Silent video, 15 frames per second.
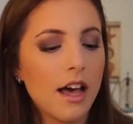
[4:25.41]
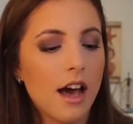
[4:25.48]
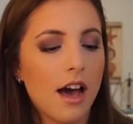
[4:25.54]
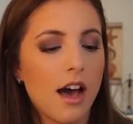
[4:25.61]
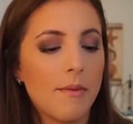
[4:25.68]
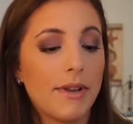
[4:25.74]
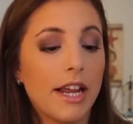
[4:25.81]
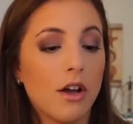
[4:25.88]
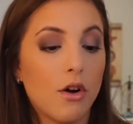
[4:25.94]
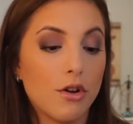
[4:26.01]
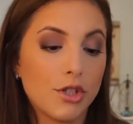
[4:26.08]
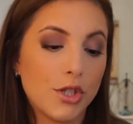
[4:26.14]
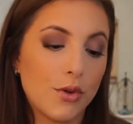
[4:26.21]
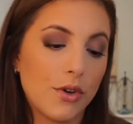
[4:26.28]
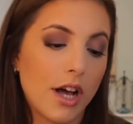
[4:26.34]
And I
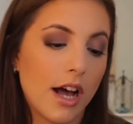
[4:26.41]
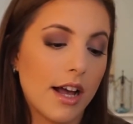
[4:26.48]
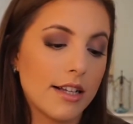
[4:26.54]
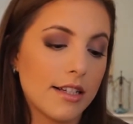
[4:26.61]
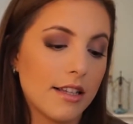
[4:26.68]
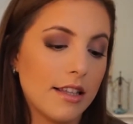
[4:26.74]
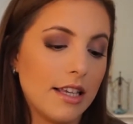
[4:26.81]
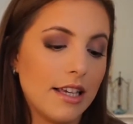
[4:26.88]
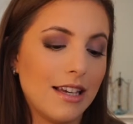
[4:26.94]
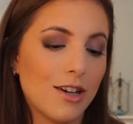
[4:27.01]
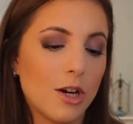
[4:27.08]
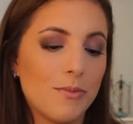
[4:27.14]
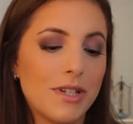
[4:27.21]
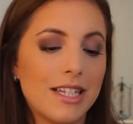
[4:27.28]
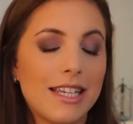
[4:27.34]
also got the
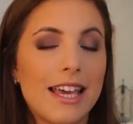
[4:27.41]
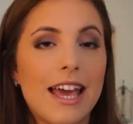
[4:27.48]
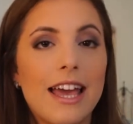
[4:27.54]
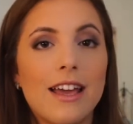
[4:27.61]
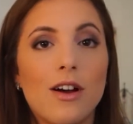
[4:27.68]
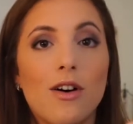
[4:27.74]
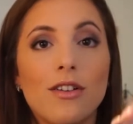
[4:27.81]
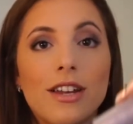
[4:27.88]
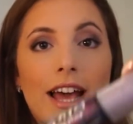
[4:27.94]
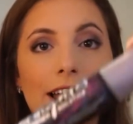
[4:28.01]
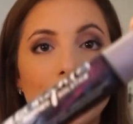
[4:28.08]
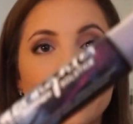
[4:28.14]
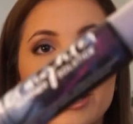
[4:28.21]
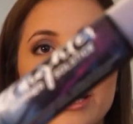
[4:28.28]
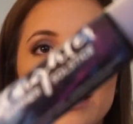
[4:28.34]
Urban Decay All
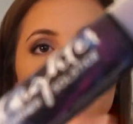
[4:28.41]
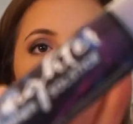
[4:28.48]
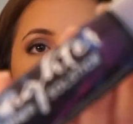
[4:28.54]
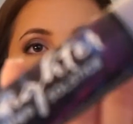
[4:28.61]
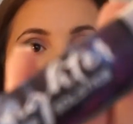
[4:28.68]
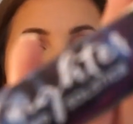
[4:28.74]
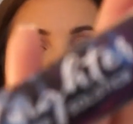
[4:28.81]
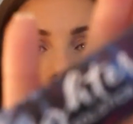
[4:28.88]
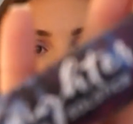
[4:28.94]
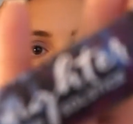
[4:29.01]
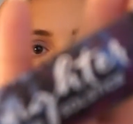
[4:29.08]
Nighter Setting